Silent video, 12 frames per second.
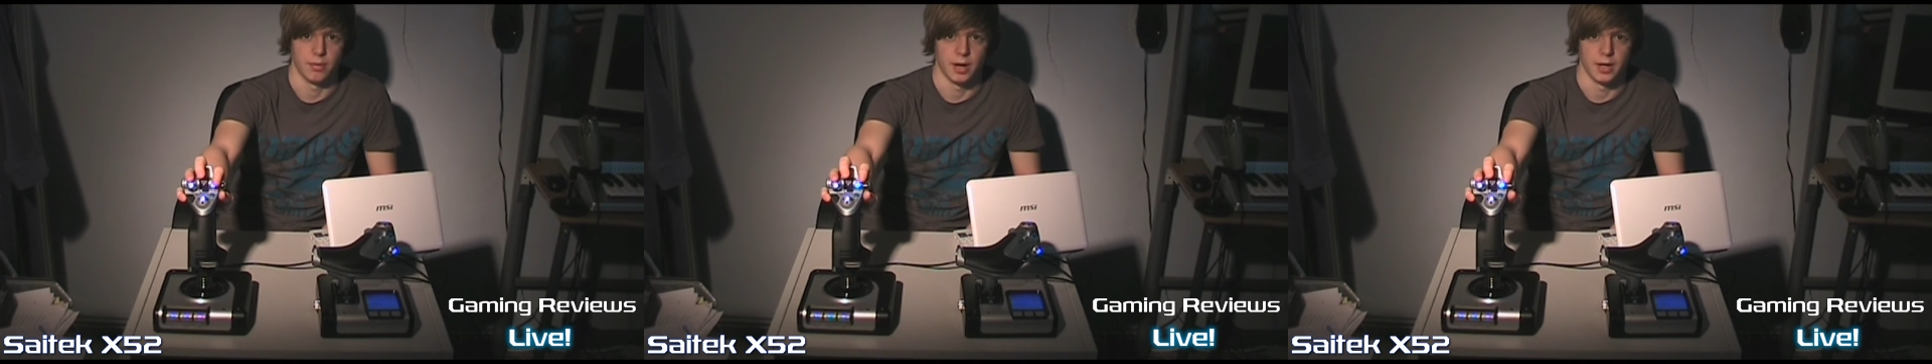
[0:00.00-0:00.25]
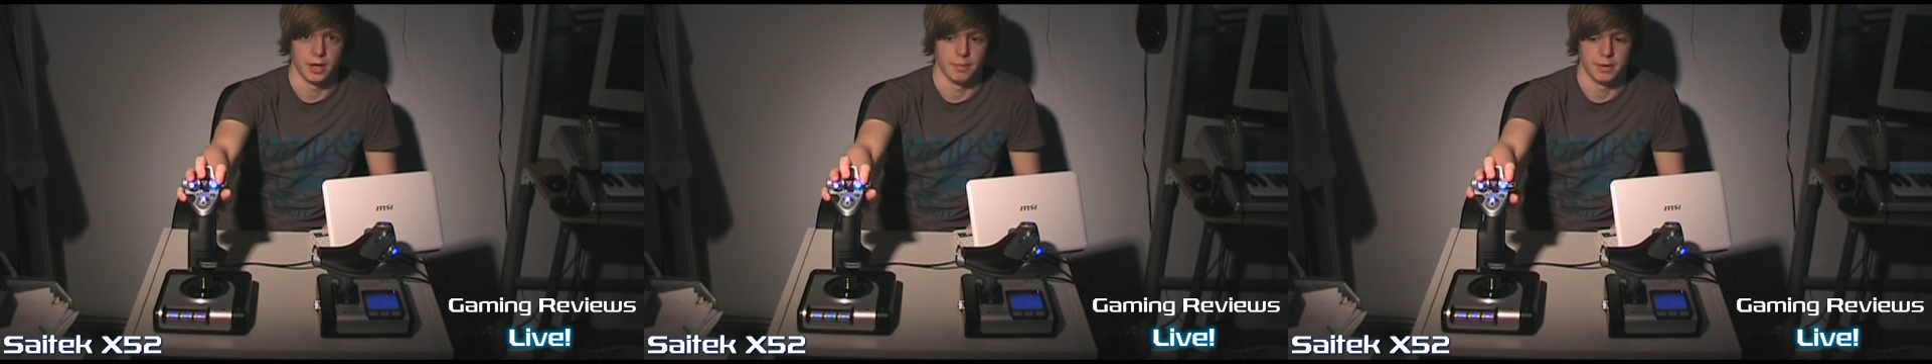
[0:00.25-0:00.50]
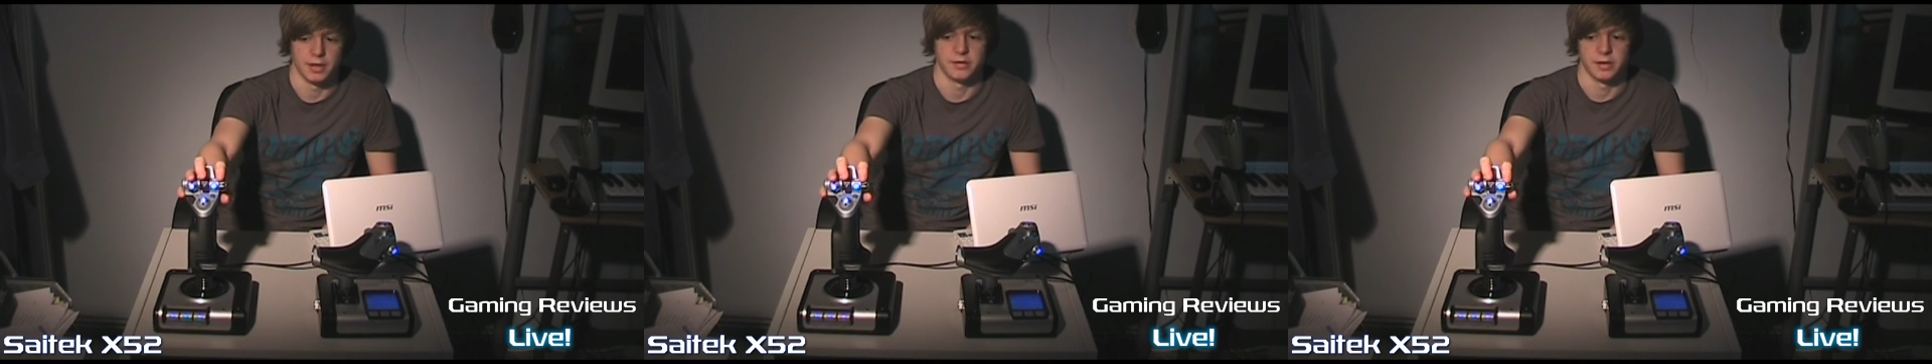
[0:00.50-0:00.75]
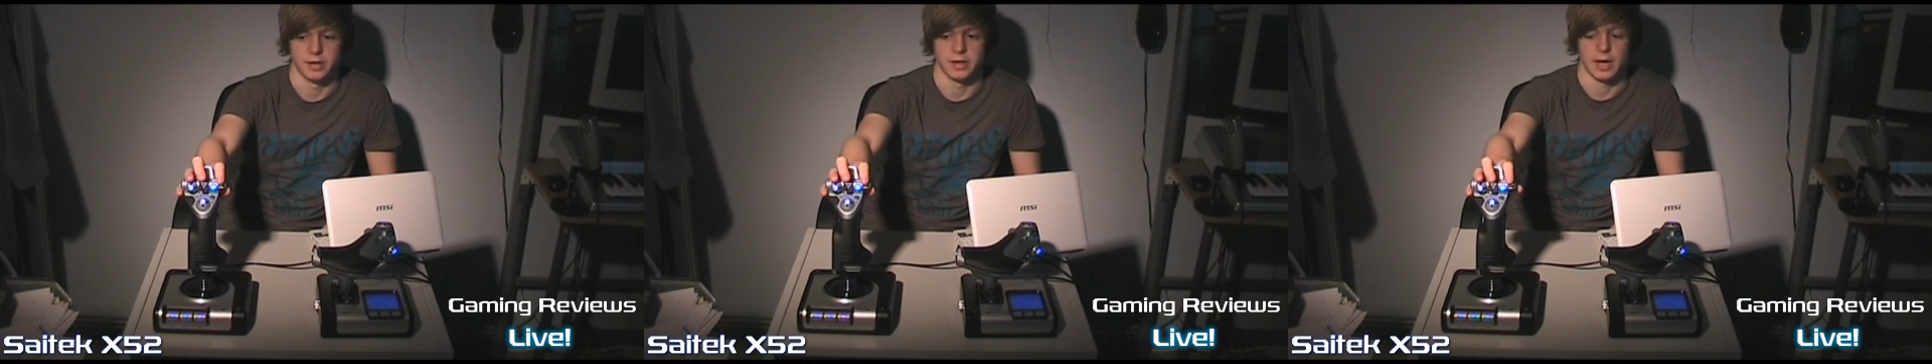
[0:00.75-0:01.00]
my
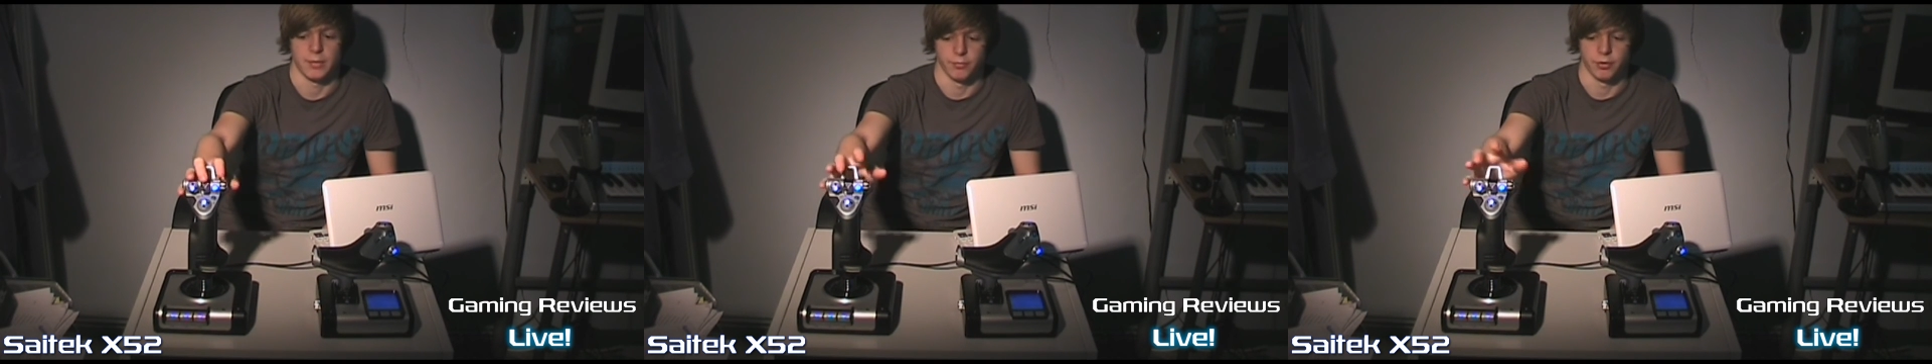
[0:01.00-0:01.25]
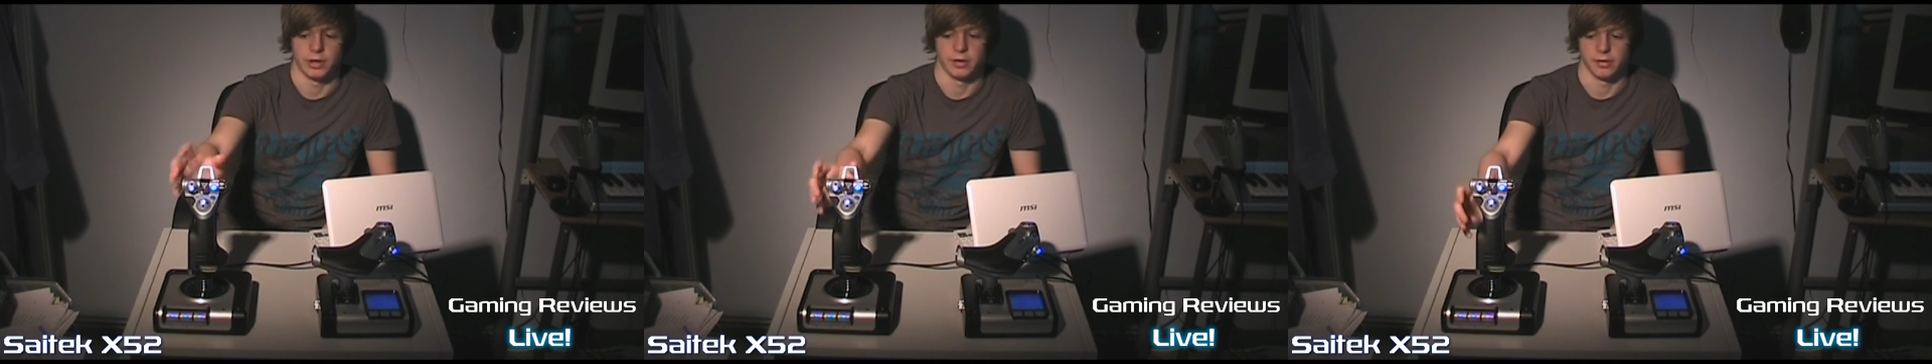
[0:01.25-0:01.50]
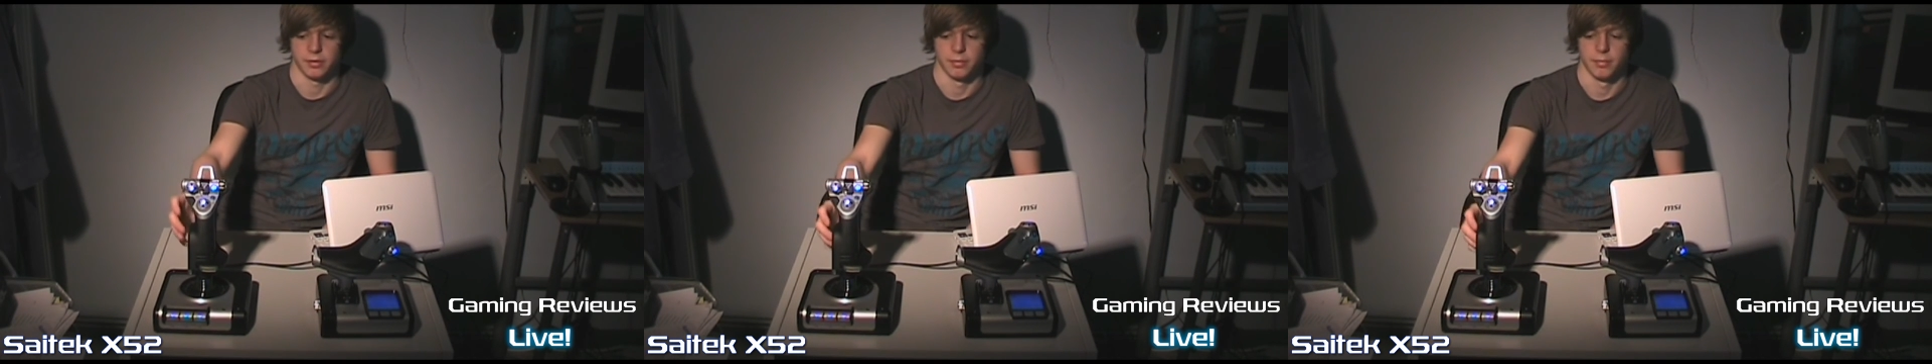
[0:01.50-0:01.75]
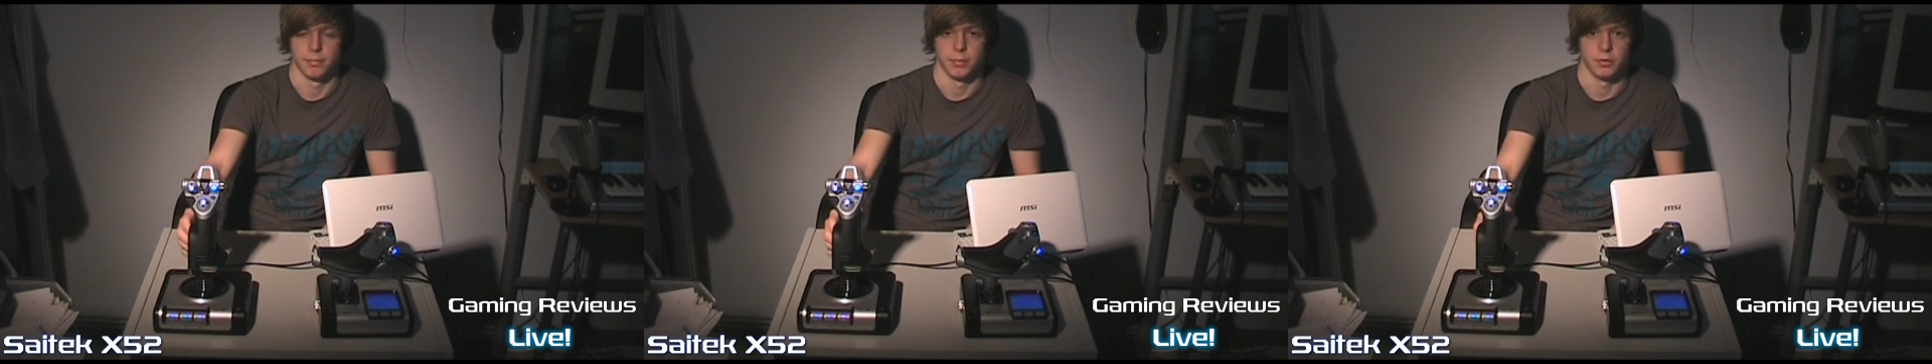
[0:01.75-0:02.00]
ability in game really did
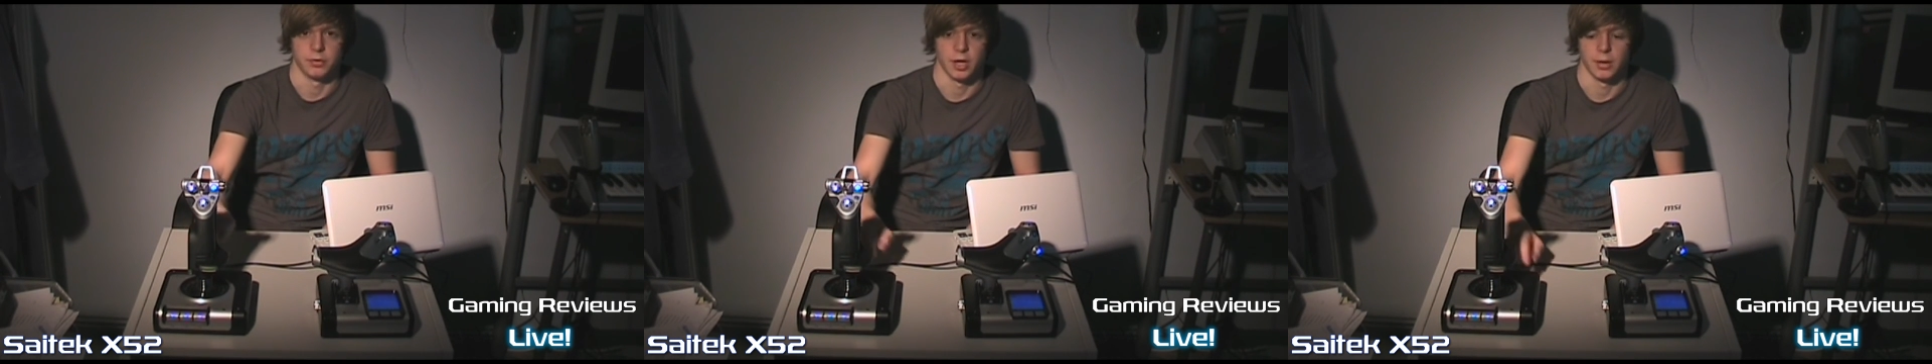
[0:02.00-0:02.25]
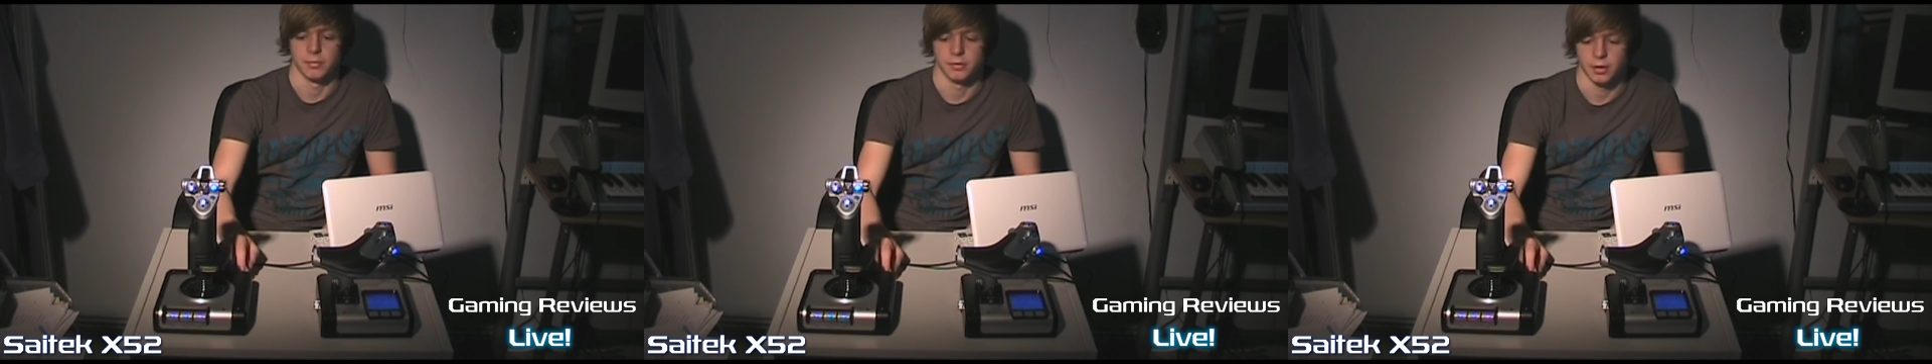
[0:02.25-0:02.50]
boost up.